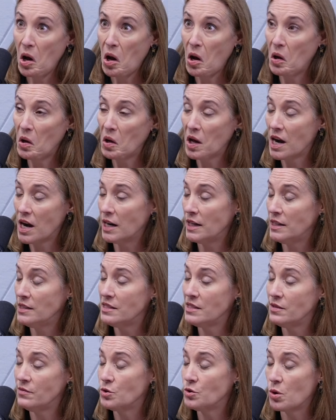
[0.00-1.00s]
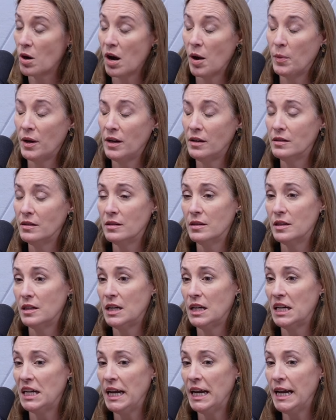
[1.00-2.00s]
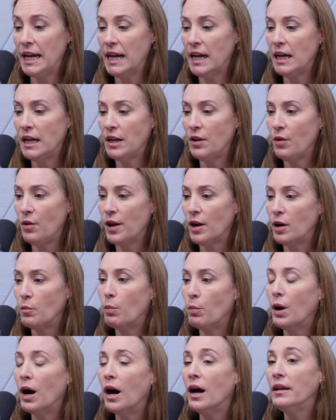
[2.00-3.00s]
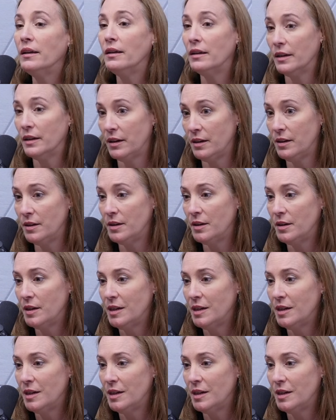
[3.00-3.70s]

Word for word: all kinds of trauma and they're bonded